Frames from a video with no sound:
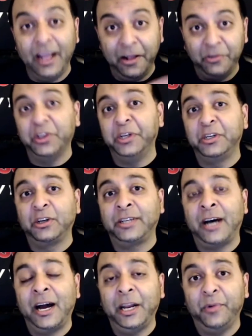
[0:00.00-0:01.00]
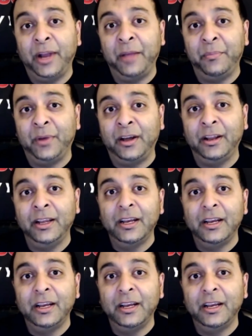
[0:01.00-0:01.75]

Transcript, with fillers: is going to talk to Hani Rambod.